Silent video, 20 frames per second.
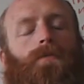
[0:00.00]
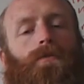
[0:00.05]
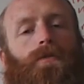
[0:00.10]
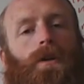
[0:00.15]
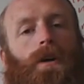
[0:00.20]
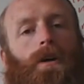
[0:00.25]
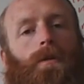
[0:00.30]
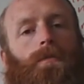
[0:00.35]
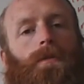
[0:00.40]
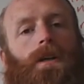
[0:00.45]

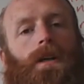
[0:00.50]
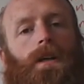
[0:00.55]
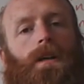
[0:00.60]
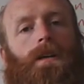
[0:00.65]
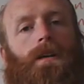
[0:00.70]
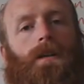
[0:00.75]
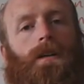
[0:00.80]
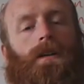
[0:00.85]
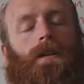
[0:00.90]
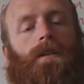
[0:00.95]
family
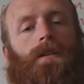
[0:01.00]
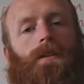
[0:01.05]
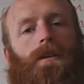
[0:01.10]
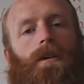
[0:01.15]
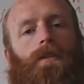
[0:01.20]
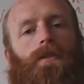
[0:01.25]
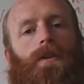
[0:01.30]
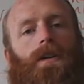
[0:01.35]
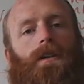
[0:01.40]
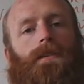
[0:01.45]

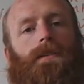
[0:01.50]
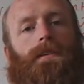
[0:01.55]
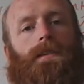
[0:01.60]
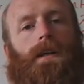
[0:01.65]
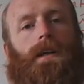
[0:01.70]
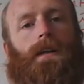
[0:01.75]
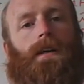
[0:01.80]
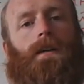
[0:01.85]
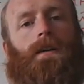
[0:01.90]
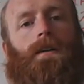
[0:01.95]

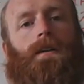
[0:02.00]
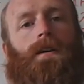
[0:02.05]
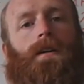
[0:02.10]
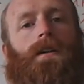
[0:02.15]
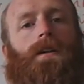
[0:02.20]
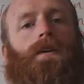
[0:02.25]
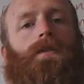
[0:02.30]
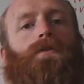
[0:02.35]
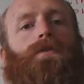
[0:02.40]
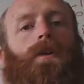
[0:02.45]
diversity.
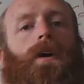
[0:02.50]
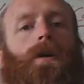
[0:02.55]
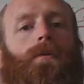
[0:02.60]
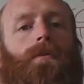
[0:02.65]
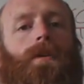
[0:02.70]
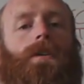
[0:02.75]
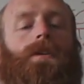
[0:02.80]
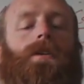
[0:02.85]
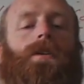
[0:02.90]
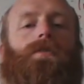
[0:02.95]

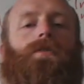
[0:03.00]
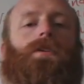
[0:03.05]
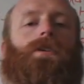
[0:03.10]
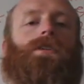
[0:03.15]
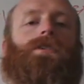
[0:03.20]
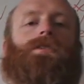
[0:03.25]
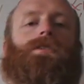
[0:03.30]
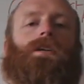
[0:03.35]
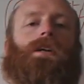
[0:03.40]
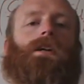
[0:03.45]
Family
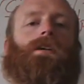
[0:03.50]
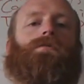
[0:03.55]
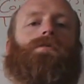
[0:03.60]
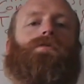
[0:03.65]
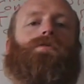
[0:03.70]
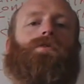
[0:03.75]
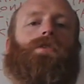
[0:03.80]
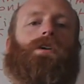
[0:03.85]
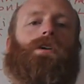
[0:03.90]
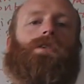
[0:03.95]
diversity
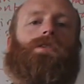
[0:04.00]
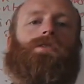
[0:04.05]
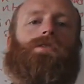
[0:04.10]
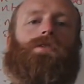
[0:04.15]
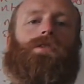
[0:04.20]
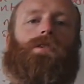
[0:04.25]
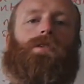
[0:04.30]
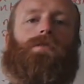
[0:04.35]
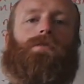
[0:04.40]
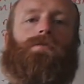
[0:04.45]
refers
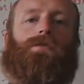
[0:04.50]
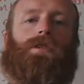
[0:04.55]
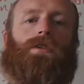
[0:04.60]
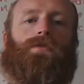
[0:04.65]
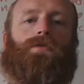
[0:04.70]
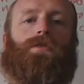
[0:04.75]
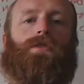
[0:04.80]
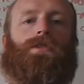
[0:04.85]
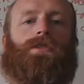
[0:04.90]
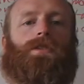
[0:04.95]
to
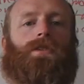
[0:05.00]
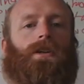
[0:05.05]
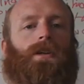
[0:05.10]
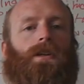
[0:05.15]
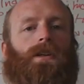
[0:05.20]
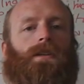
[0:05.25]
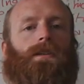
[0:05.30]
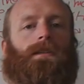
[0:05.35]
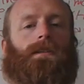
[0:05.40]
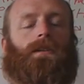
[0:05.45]

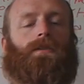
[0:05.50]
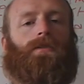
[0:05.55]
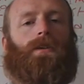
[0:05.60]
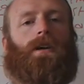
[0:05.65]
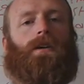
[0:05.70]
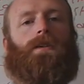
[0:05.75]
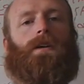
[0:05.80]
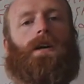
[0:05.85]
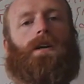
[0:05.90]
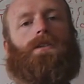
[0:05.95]
differences and
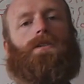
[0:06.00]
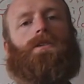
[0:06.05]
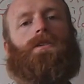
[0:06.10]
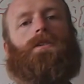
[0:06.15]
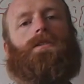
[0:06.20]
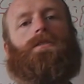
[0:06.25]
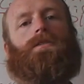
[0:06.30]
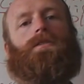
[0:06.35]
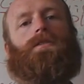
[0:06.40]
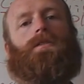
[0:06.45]

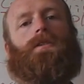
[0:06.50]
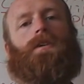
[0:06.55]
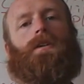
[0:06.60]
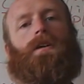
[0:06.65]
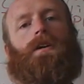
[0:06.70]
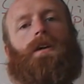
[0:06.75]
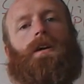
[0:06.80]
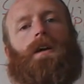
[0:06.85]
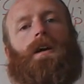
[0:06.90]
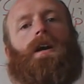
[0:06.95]
variations
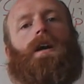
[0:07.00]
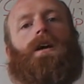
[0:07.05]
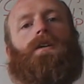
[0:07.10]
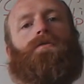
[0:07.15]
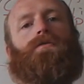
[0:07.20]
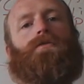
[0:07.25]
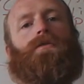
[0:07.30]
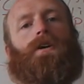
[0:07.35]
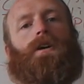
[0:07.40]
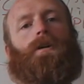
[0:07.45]
in
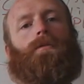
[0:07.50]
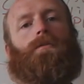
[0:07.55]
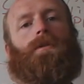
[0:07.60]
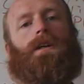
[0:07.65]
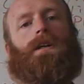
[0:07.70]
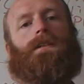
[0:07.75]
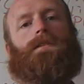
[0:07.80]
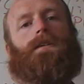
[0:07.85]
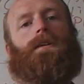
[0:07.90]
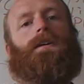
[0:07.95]

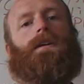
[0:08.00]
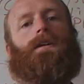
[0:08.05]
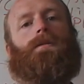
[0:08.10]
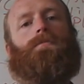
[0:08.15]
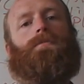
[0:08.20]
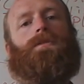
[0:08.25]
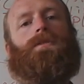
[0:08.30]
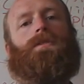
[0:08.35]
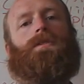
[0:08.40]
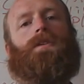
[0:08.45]
family
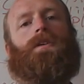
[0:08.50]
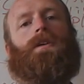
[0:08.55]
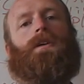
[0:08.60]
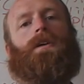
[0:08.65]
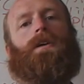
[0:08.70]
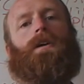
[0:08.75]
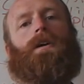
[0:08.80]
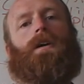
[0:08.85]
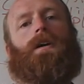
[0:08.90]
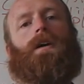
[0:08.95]
types,
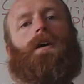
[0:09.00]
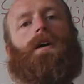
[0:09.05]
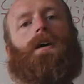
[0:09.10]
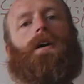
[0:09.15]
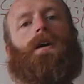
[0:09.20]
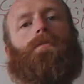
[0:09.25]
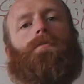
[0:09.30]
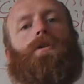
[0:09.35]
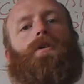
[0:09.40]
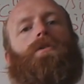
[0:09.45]

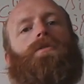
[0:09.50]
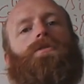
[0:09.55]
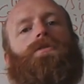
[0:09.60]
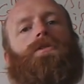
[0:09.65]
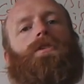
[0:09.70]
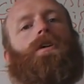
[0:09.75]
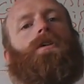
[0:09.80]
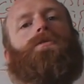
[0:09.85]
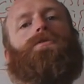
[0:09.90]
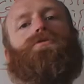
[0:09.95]

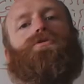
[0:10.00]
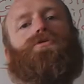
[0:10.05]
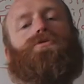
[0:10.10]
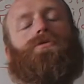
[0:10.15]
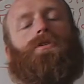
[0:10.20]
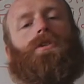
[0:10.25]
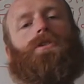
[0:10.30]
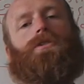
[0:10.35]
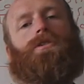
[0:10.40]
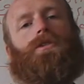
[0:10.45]
also
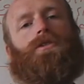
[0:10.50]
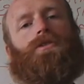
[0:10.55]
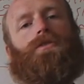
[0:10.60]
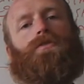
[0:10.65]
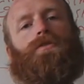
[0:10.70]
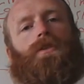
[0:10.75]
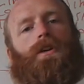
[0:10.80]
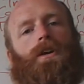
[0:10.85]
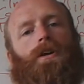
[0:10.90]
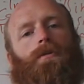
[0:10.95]
structures of
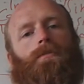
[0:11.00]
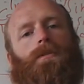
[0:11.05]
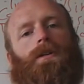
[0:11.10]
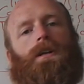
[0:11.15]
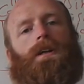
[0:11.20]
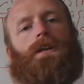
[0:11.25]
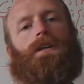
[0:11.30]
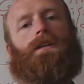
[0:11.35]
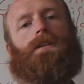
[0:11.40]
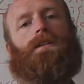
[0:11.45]

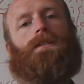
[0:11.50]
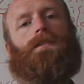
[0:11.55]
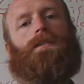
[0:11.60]
family,